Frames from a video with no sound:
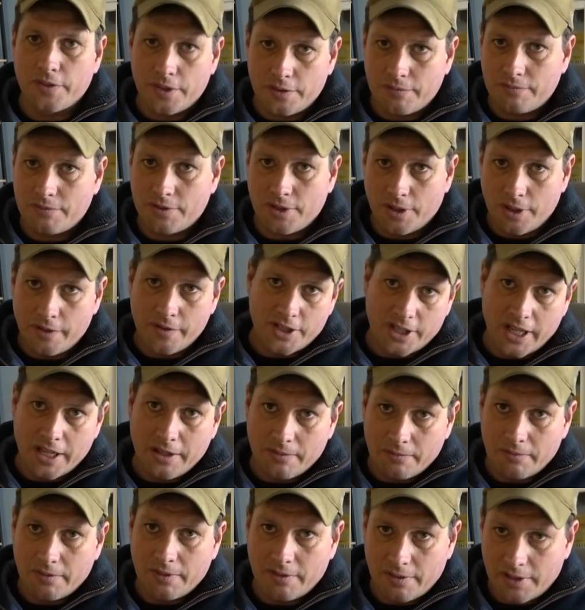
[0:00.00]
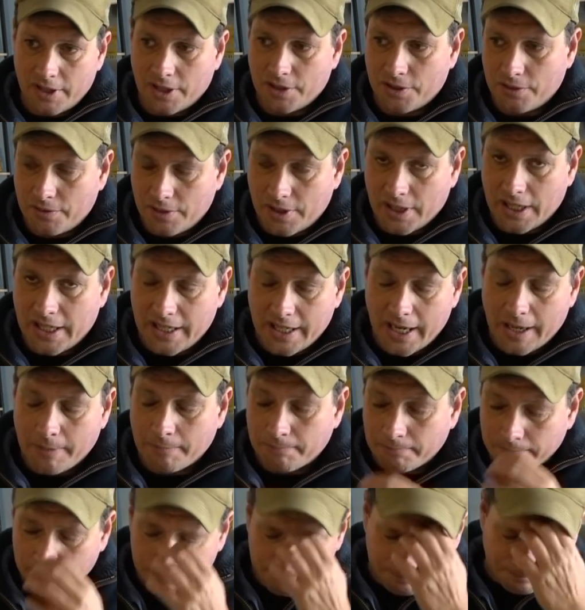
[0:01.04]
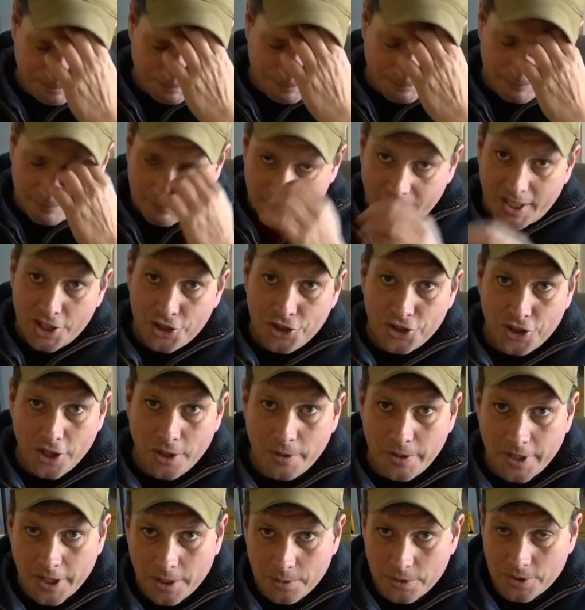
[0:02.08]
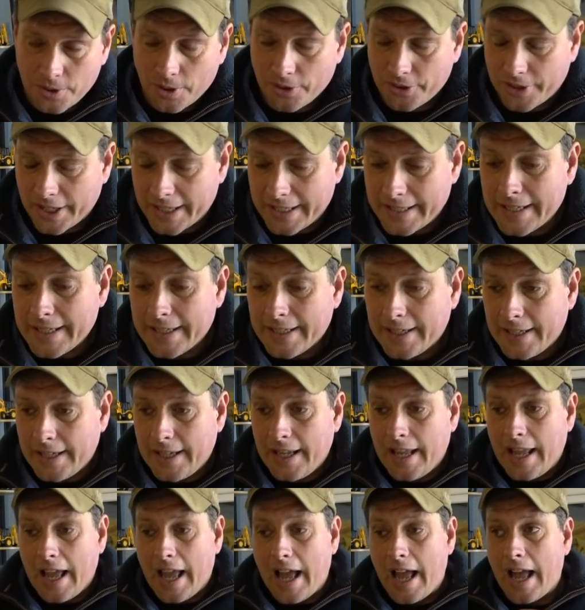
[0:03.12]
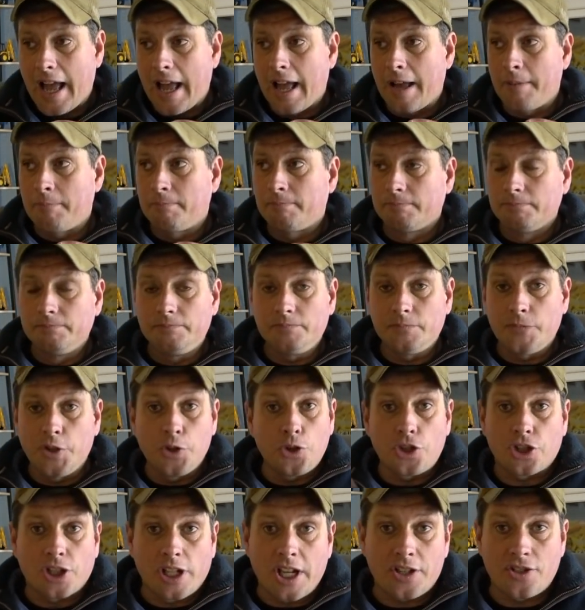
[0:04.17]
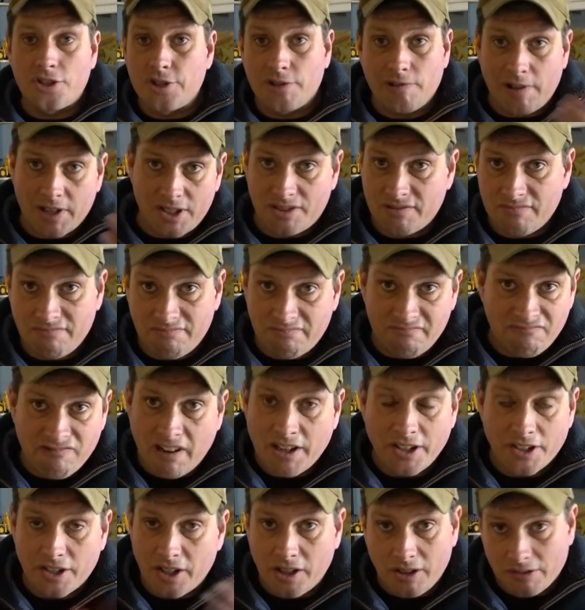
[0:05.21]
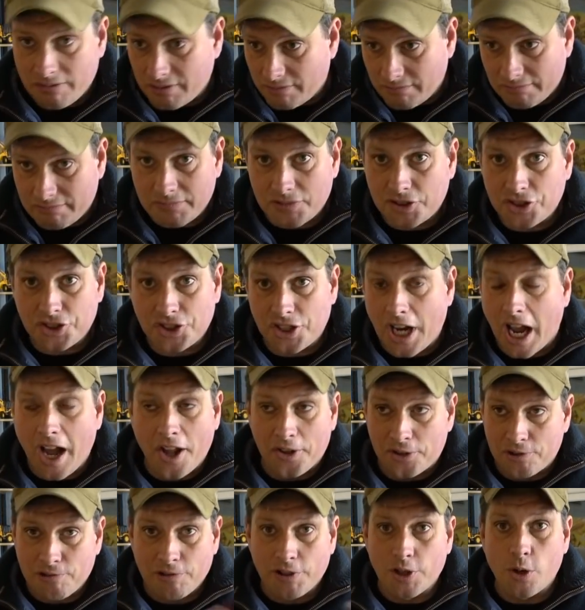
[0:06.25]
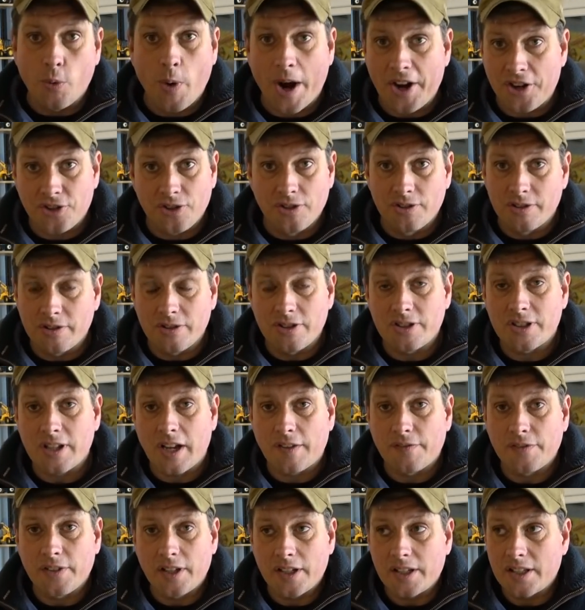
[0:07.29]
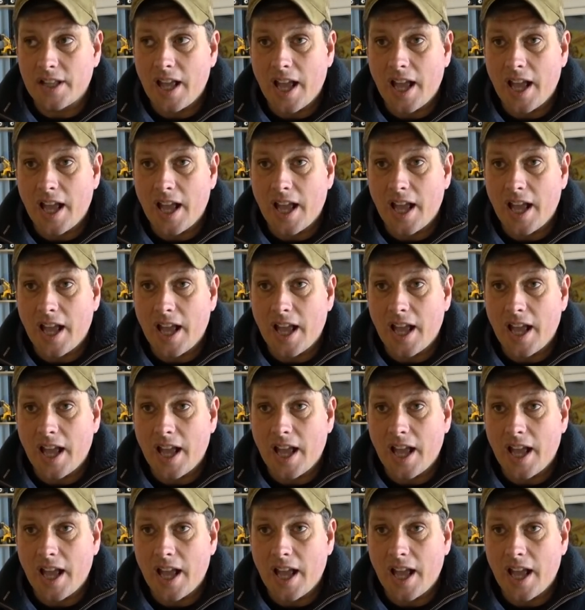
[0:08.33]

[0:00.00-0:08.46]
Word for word: of the tours in the studio sort of thing, you just listen to us running on and answering questions and stuff like